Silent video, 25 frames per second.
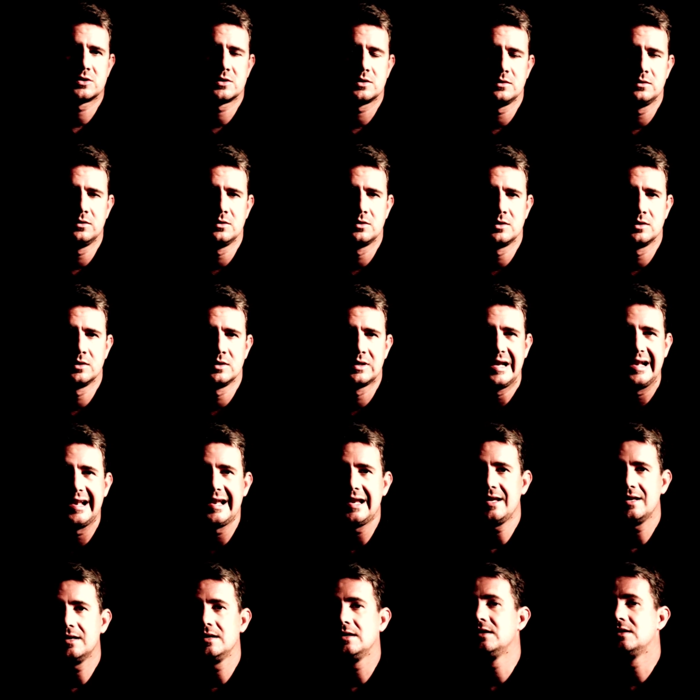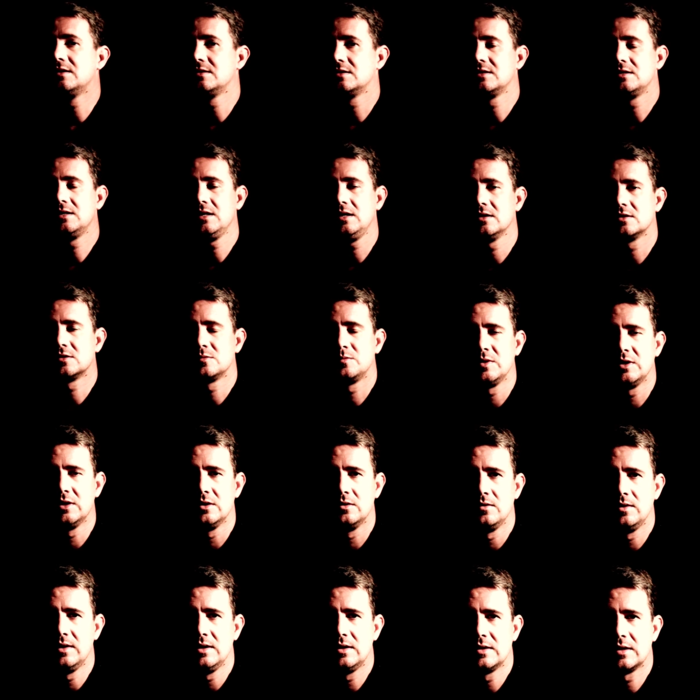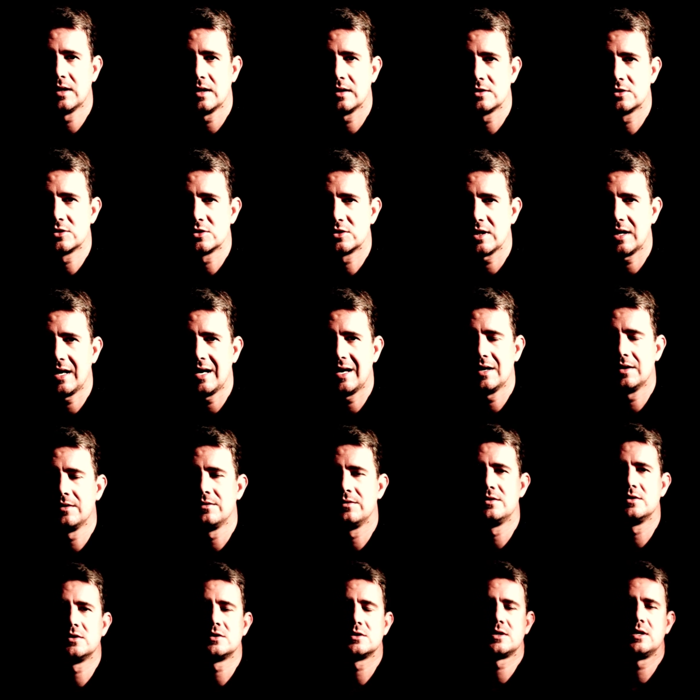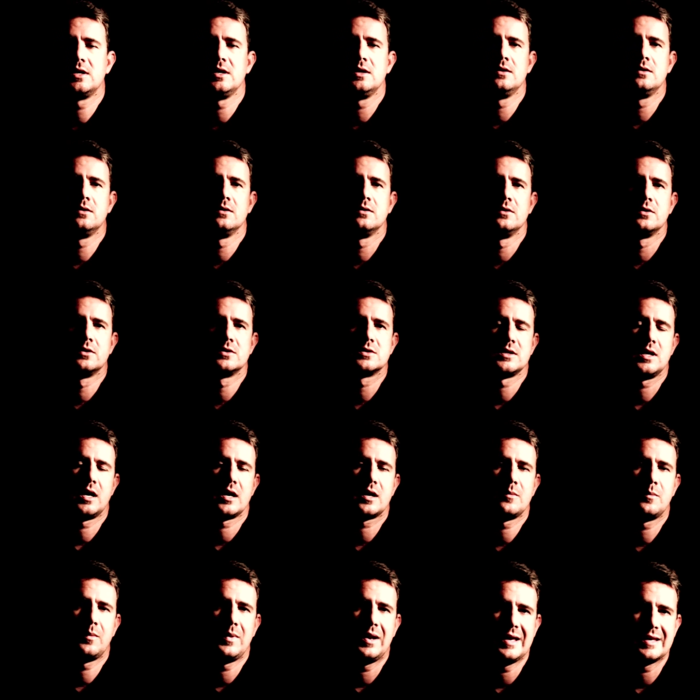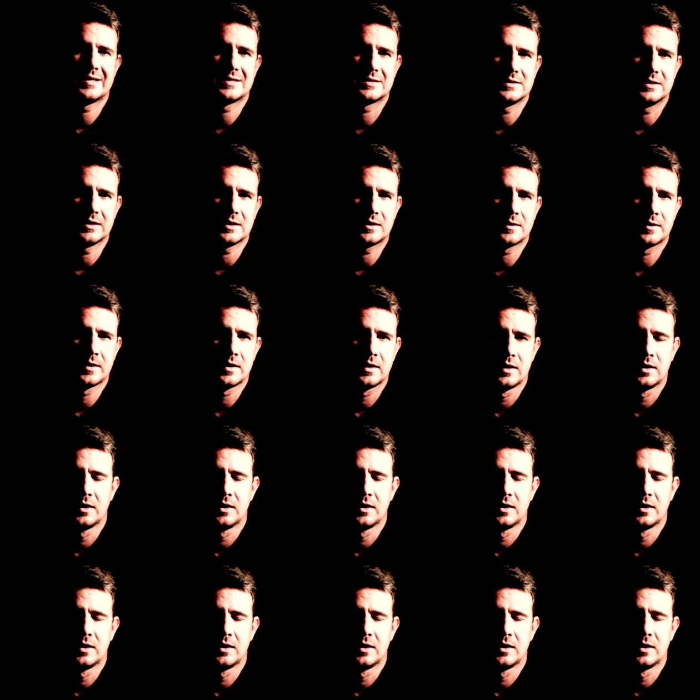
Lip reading: You can clearly see it's been retouched and the skin looks like plastic.